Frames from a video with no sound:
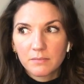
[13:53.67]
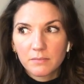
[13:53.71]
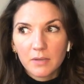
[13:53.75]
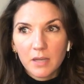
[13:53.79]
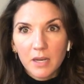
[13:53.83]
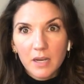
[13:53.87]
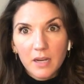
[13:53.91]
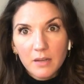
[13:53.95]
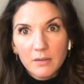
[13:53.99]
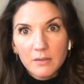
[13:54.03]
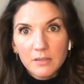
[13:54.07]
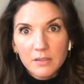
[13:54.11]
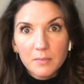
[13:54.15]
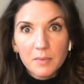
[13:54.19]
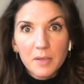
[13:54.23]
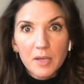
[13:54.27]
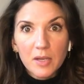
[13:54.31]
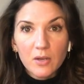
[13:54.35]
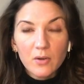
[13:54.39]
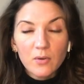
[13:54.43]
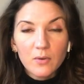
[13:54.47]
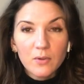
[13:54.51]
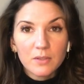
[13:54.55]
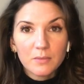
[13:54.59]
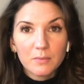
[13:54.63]
and I was a bit
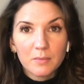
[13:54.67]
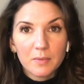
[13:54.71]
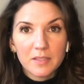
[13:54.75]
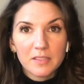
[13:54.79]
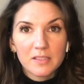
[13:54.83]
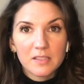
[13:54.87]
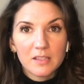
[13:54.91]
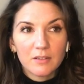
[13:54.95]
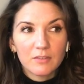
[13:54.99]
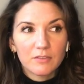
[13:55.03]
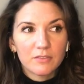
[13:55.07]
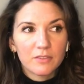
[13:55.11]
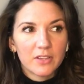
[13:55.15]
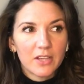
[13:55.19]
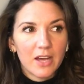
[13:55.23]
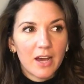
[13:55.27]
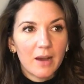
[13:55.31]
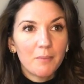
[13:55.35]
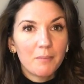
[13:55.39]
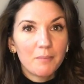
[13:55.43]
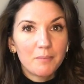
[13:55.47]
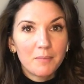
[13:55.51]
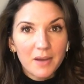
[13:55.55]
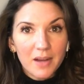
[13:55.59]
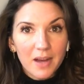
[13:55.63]
annoyed at myself for that
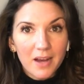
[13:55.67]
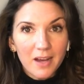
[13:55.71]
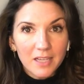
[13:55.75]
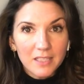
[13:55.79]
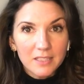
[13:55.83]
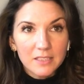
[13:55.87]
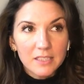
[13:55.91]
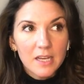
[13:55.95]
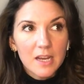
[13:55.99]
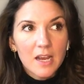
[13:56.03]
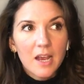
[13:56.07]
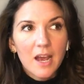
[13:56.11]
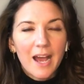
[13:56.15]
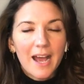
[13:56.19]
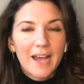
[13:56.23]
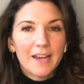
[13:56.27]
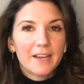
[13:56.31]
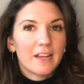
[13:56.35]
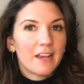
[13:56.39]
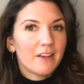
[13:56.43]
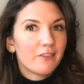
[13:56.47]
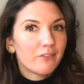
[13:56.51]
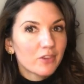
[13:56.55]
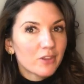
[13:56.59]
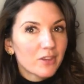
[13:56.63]
but I had
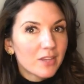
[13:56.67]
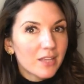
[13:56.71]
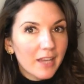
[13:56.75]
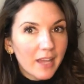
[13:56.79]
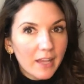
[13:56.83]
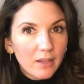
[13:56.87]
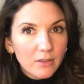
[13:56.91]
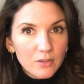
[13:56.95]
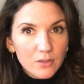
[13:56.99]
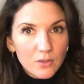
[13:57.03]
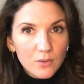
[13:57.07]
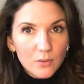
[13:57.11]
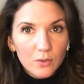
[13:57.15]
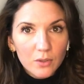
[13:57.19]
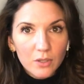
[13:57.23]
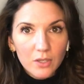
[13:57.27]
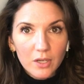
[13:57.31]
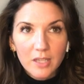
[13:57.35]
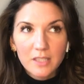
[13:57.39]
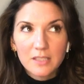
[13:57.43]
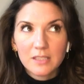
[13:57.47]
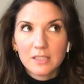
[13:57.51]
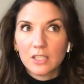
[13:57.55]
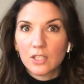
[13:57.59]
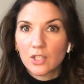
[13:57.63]
everything else
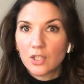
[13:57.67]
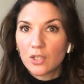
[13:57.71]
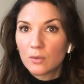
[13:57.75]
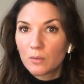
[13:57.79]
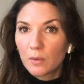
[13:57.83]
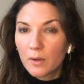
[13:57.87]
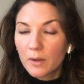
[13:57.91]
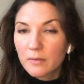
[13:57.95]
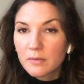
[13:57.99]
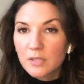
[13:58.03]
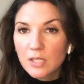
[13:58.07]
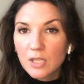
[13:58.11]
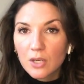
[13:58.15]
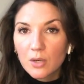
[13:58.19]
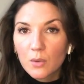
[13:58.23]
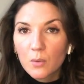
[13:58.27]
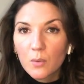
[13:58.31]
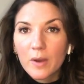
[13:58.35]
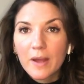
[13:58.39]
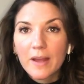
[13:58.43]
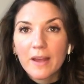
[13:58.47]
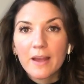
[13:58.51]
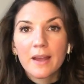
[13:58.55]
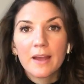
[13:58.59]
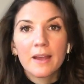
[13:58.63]
organized I knew what I was going to
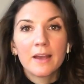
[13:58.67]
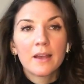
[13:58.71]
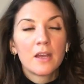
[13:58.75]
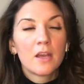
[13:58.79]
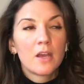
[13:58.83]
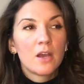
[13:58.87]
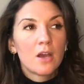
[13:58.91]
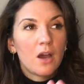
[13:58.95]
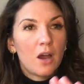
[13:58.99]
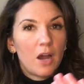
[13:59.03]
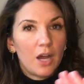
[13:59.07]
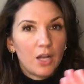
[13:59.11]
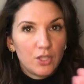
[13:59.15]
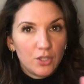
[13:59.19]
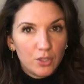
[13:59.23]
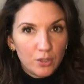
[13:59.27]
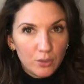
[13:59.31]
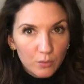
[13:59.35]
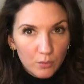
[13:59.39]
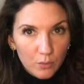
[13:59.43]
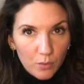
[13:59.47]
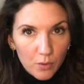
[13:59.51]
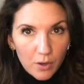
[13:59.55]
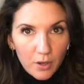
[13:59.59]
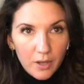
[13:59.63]
wear I knew
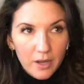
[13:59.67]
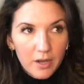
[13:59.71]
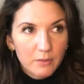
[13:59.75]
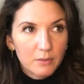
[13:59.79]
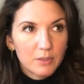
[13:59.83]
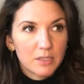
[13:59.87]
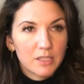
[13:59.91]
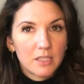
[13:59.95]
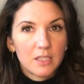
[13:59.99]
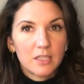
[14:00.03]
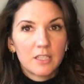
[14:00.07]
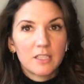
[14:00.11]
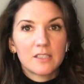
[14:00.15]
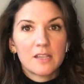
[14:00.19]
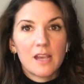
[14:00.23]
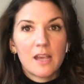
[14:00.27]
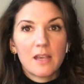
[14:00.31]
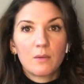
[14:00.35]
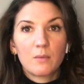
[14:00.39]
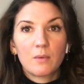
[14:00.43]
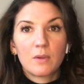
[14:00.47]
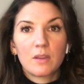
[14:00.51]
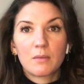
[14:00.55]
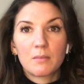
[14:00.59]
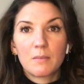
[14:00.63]
what I was going to
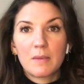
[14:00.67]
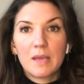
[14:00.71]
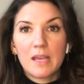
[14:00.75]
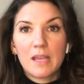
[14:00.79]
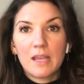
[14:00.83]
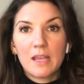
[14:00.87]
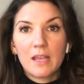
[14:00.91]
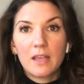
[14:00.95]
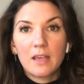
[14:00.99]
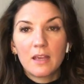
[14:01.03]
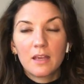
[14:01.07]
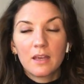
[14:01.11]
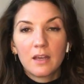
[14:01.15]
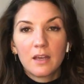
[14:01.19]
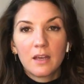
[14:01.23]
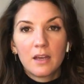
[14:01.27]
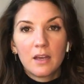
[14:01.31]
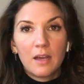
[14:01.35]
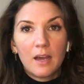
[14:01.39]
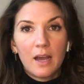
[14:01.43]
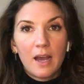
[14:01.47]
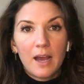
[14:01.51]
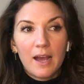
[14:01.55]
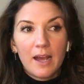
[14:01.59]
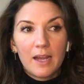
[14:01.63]
take with me
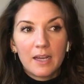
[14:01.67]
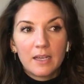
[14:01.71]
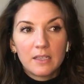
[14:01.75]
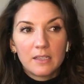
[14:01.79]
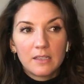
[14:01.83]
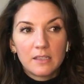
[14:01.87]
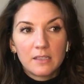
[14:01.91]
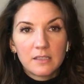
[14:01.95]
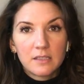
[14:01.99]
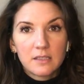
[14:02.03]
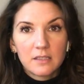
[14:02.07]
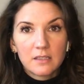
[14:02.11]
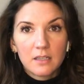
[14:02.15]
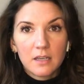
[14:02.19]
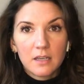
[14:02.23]
and